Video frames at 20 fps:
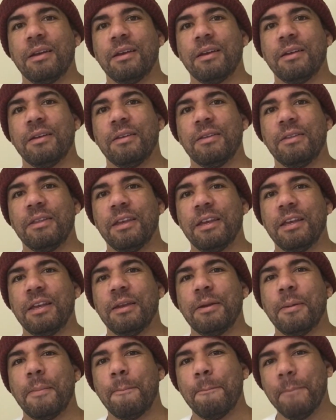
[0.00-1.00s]
the
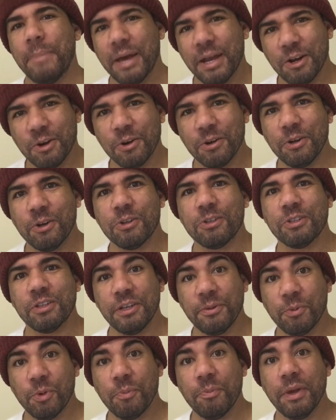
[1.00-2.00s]
better your sleep
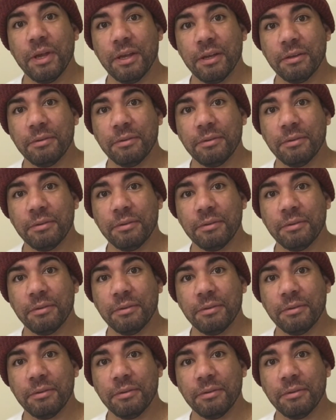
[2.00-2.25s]
will be.